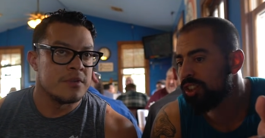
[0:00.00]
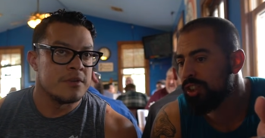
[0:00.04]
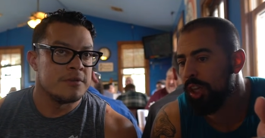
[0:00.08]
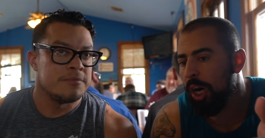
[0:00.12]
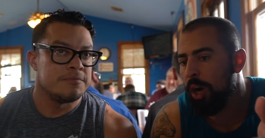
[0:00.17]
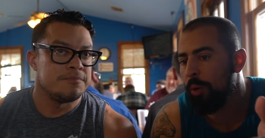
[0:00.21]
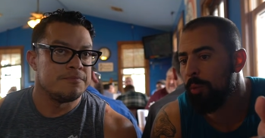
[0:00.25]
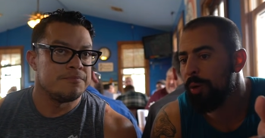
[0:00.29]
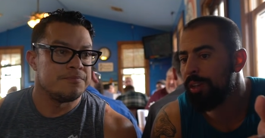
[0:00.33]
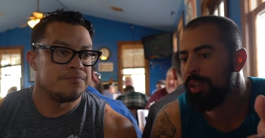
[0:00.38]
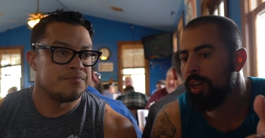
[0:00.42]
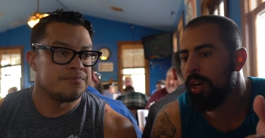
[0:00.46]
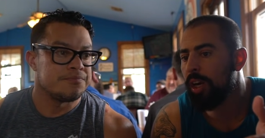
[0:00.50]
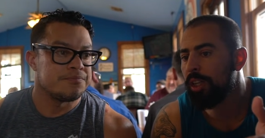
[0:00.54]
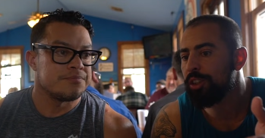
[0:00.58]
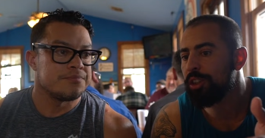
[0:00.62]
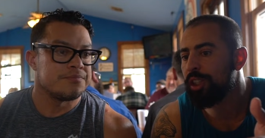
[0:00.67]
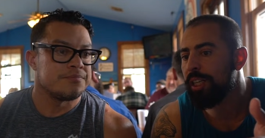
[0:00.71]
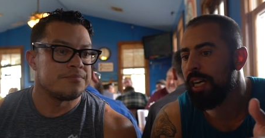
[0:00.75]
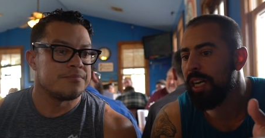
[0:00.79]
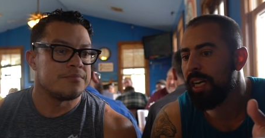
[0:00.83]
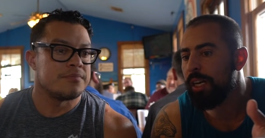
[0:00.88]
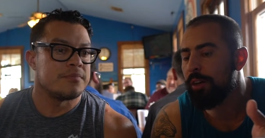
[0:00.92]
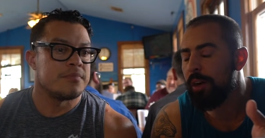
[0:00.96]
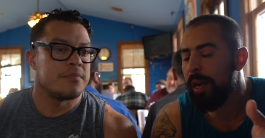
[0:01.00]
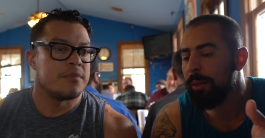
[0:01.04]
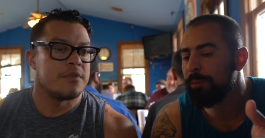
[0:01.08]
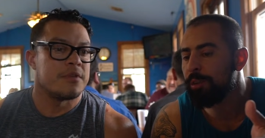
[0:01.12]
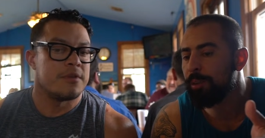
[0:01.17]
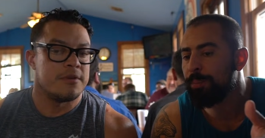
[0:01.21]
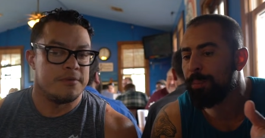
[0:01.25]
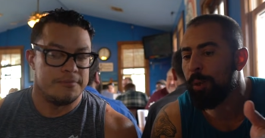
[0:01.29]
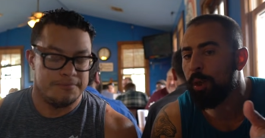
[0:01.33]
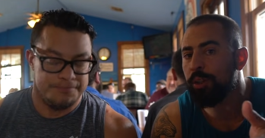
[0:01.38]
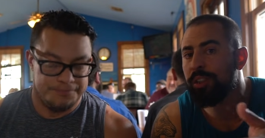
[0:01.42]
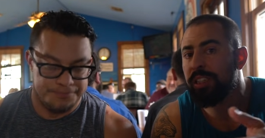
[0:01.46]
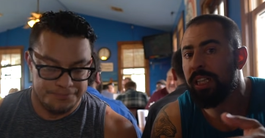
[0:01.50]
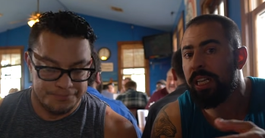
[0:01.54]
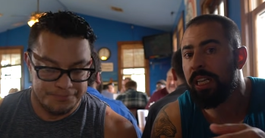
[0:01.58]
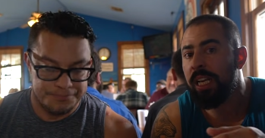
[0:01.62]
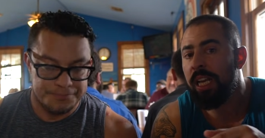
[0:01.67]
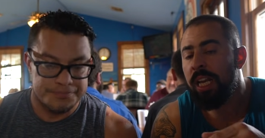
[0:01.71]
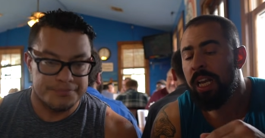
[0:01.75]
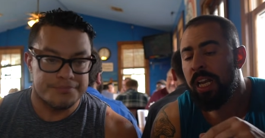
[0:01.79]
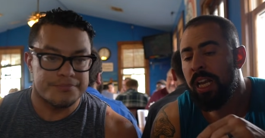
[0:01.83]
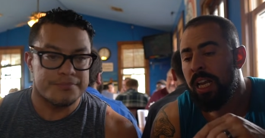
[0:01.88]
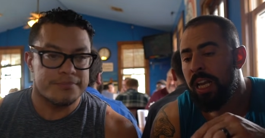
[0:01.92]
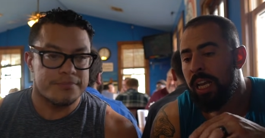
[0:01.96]
Speaker 1: start with one hundred eighty grams of protein.
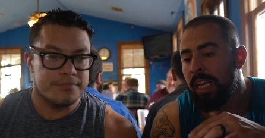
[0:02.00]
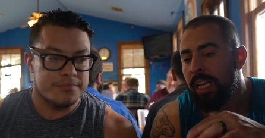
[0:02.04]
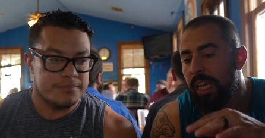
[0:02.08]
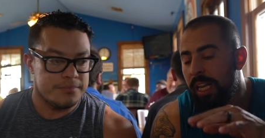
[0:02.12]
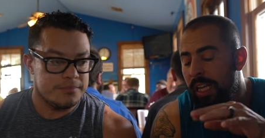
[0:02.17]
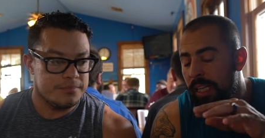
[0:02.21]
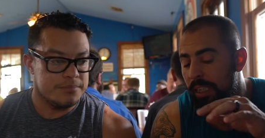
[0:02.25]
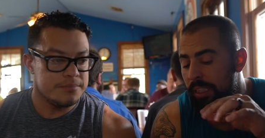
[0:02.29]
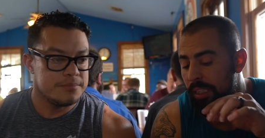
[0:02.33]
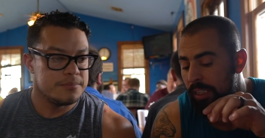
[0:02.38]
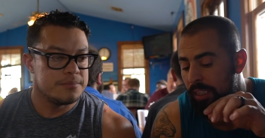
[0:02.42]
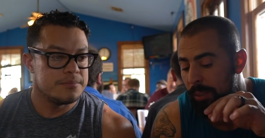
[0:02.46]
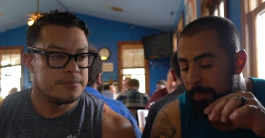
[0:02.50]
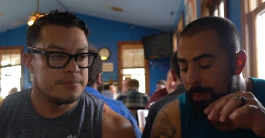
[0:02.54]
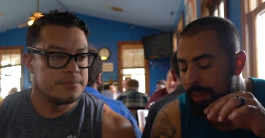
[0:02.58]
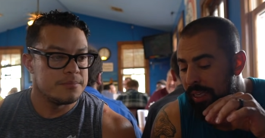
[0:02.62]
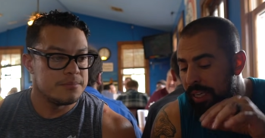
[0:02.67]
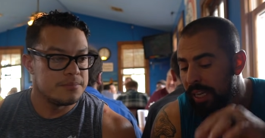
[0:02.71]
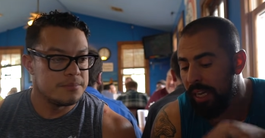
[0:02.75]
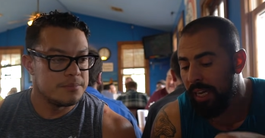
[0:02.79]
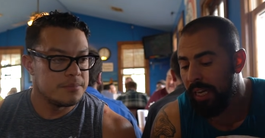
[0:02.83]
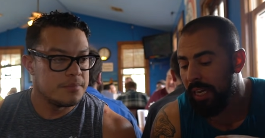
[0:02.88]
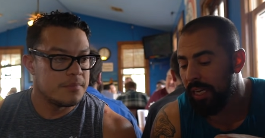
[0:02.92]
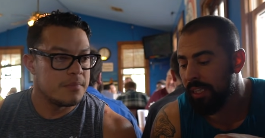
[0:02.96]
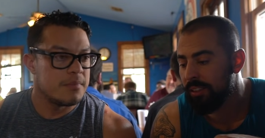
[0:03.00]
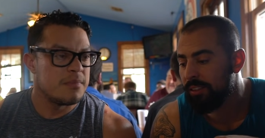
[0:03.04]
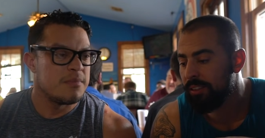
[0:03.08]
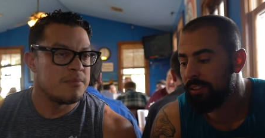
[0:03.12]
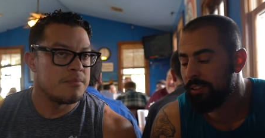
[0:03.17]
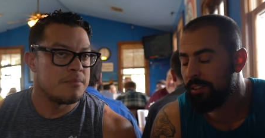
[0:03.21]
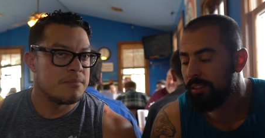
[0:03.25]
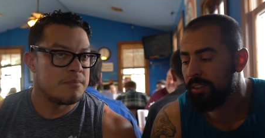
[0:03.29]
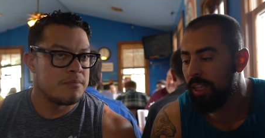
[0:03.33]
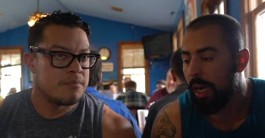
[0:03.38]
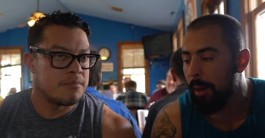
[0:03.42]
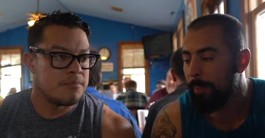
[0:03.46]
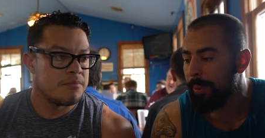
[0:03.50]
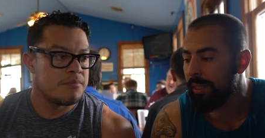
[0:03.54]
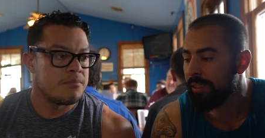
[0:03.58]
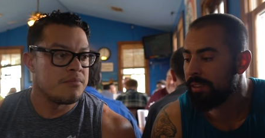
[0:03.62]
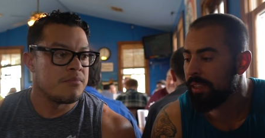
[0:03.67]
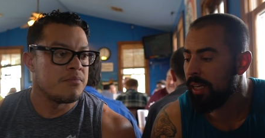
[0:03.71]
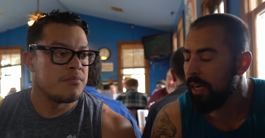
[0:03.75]
In the beginning, Dominic